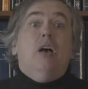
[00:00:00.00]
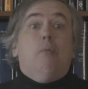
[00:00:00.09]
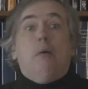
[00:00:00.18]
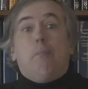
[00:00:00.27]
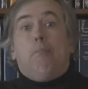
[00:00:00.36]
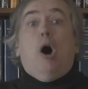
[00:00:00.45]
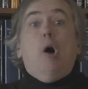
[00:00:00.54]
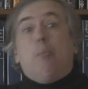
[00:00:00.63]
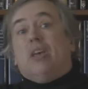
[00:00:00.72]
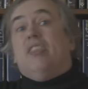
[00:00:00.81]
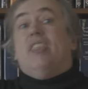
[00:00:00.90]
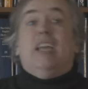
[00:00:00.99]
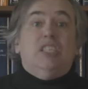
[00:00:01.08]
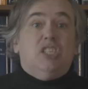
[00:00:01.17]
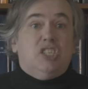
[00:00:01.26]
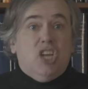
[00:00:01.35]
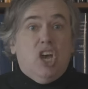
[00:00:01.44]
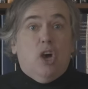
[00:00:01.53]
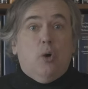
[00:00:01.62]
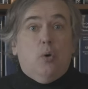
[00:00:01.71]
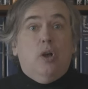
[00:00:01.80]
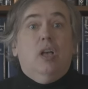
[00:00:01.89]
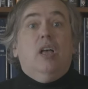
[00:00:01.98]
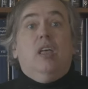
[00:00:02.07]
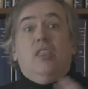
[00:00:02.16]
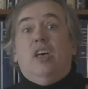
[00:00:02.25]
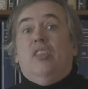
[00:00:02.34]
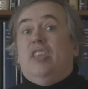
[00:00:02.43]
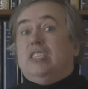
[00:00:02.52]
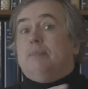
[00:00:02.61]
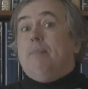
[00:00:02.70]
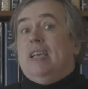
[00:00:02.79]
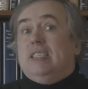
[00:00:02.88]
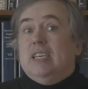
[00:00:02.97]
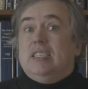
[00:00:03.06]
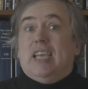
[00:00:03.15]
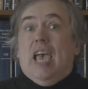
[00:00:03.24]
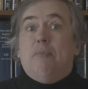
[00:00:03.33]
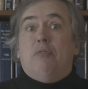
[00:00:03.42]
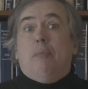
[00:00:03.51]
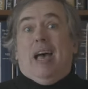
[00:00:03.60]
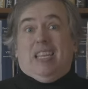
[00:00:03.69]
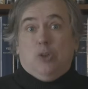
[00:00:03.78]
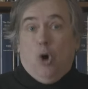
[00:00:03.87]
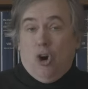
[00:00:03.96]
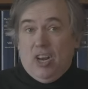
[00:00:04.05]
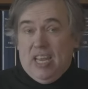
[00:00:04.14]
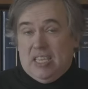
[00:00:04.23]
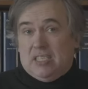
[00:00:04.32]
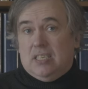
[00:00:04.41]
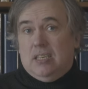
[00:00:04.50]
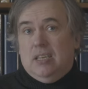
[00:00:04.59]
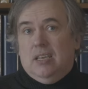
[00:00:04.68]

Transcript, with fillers: Well, Bob can then show that this message came from Alice, or at least